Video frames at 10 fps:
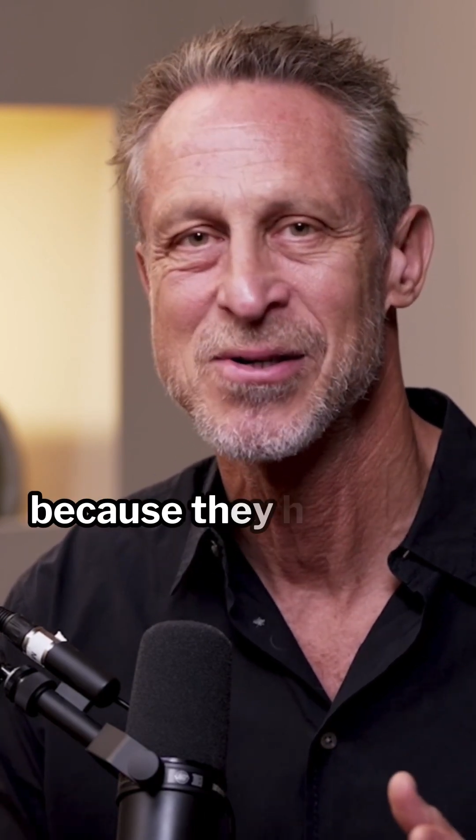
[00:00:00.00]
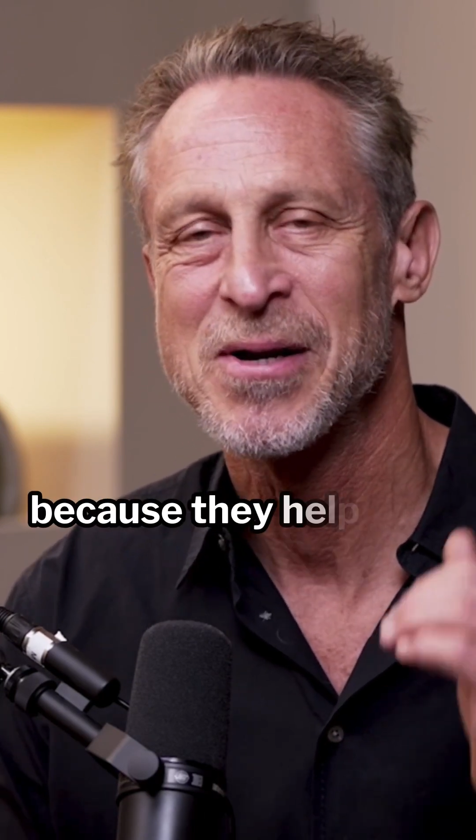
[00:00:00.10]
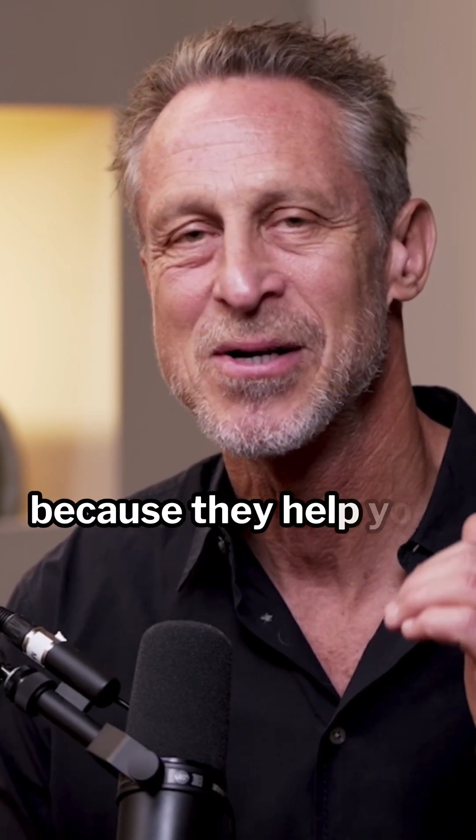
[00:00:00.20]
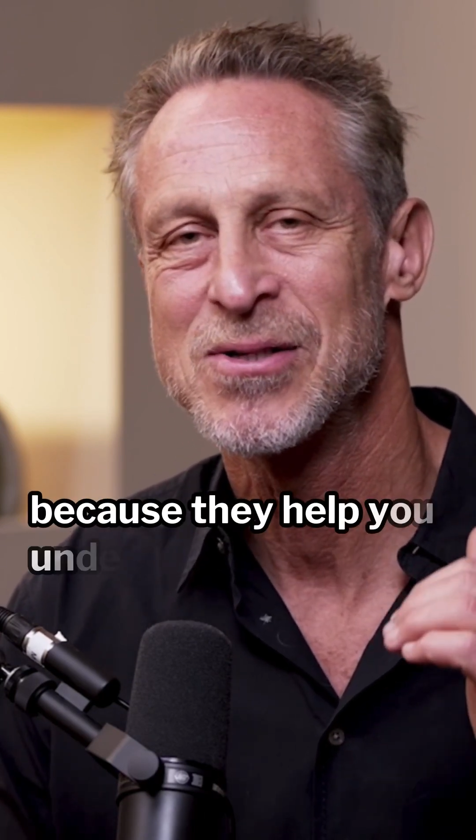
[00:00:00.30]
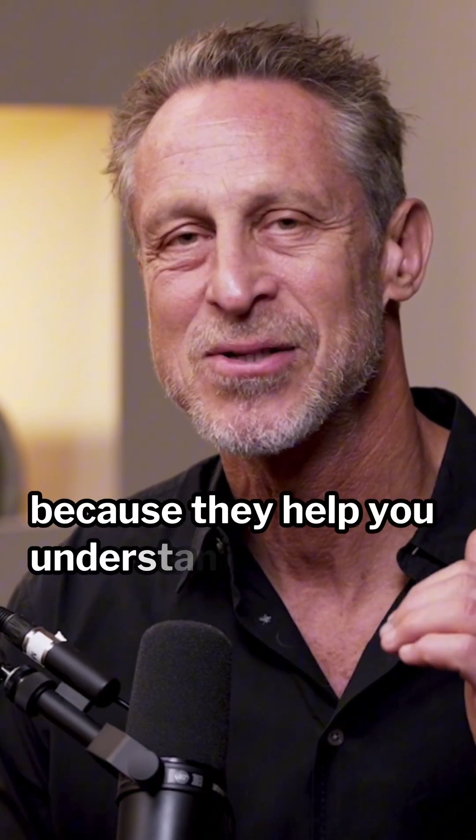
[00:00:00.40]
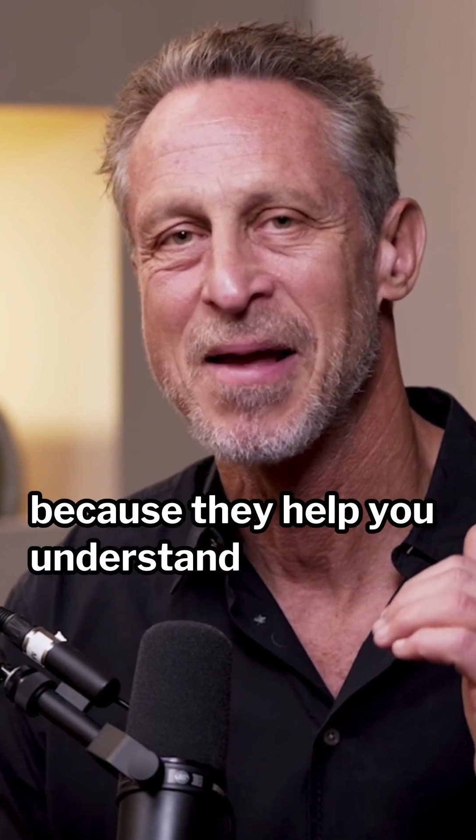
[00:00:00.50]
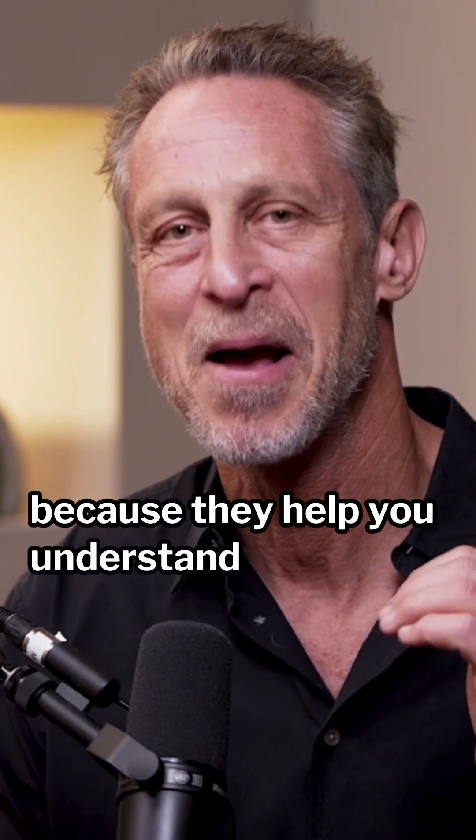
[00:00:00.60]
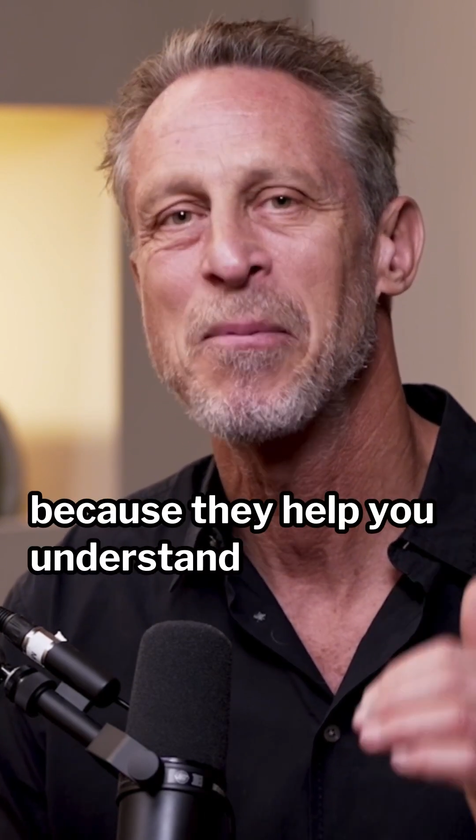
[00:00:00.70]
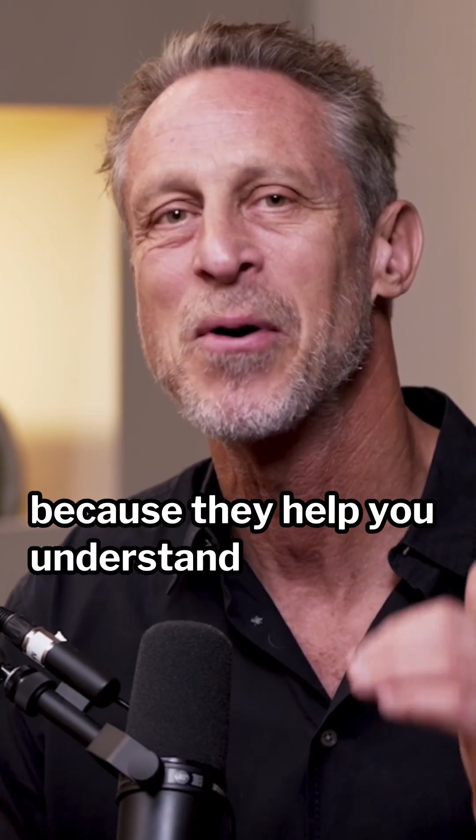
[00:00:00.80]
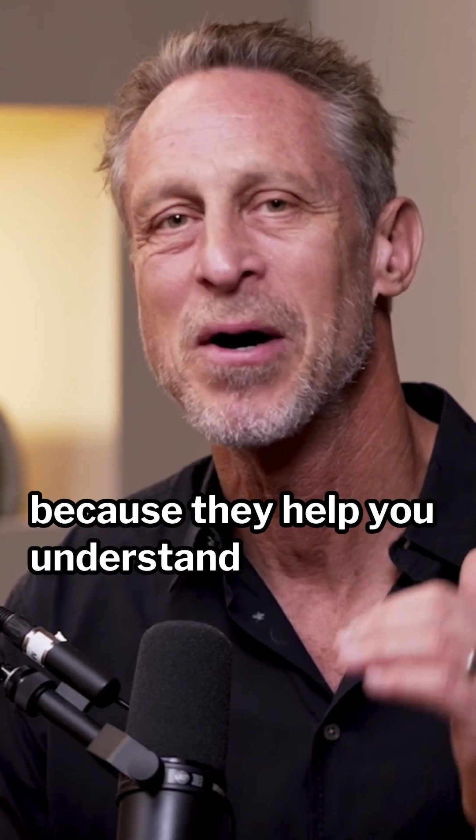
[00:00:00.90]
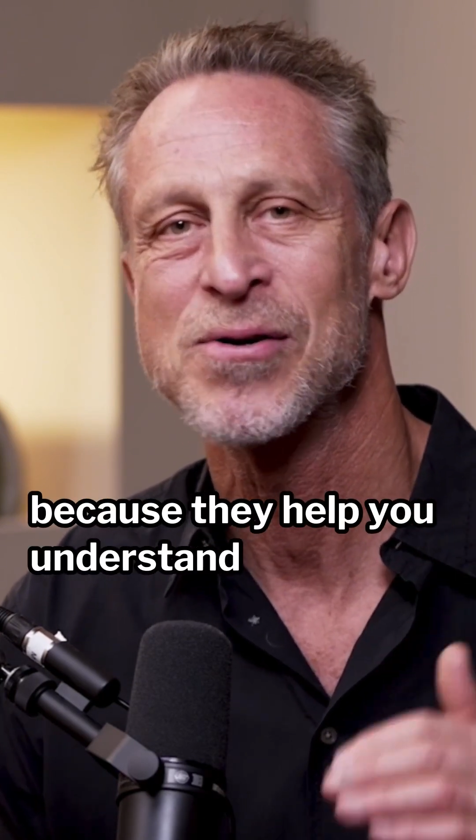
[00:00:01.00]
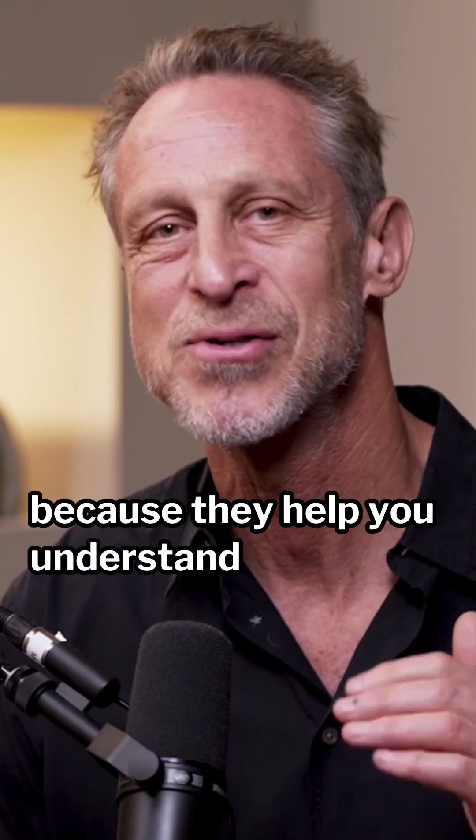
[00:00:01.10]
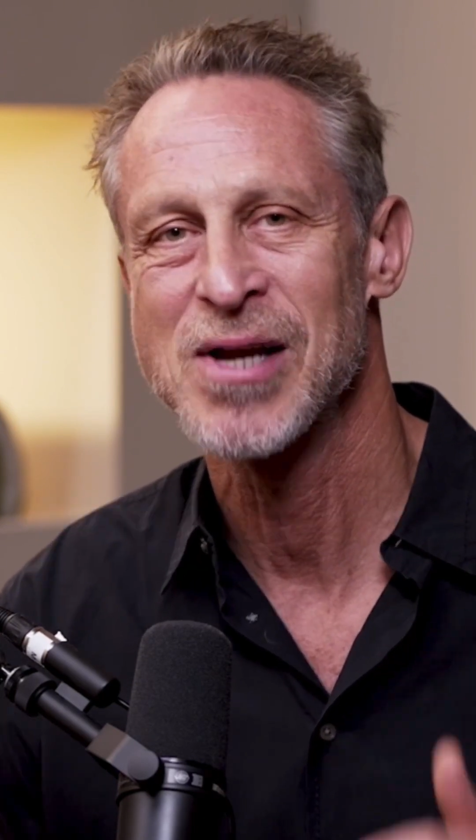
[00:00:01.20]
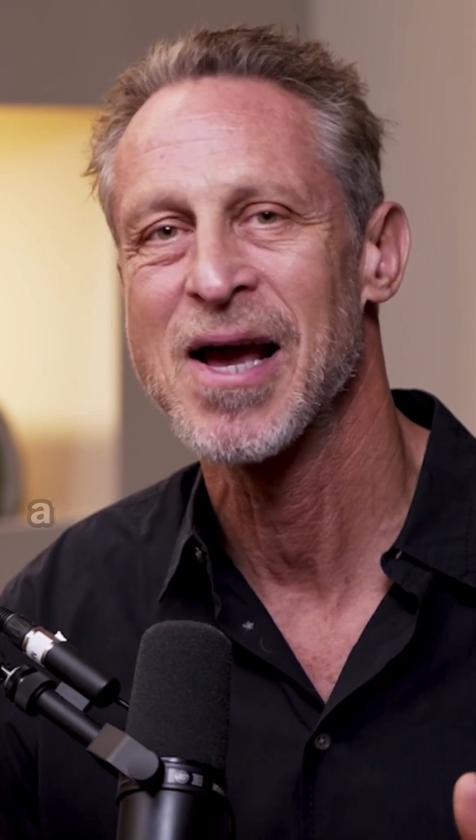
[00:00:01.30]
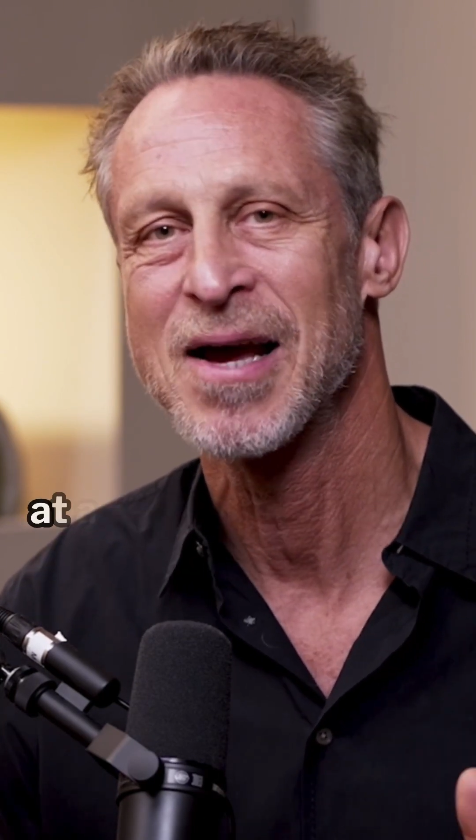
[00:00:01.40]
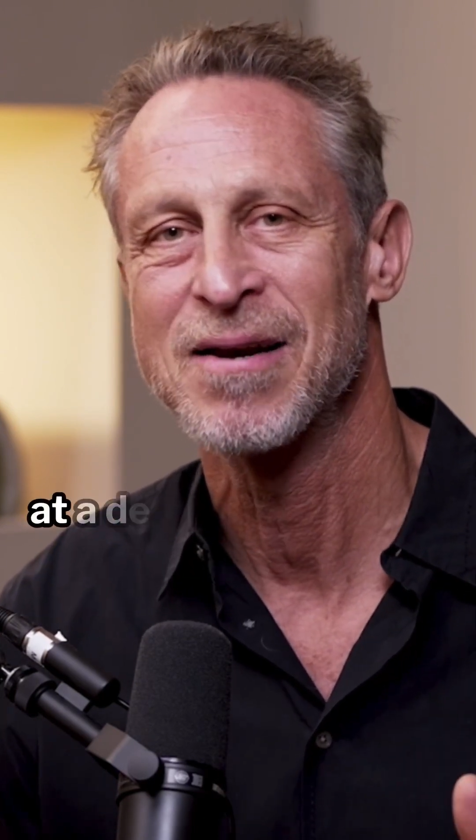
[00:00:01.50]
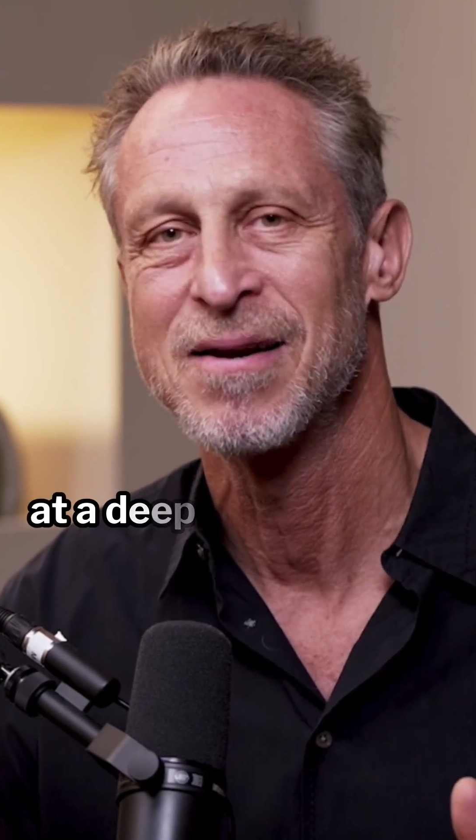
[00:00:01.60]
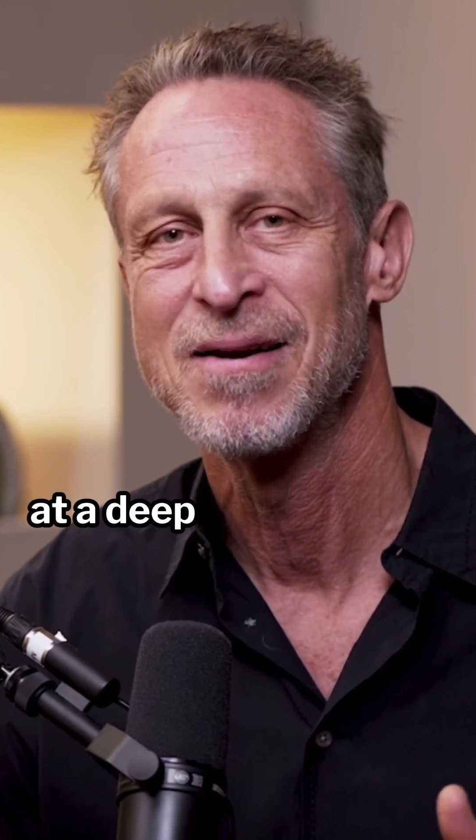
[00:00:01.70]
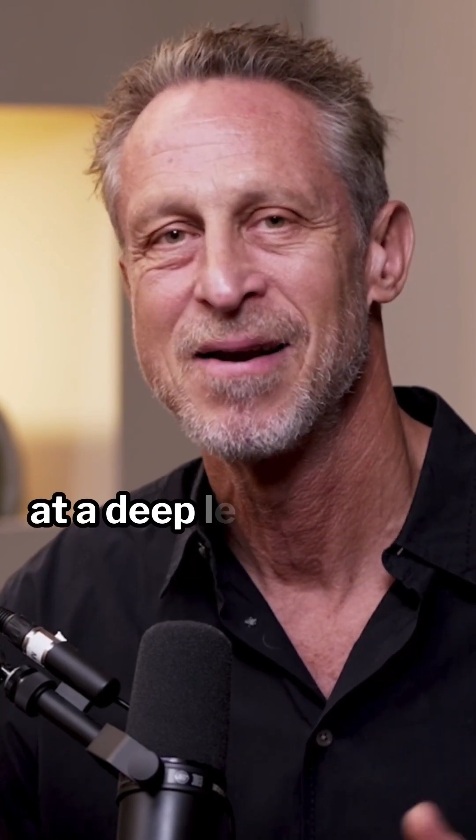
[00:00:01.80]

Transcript: because they help you understand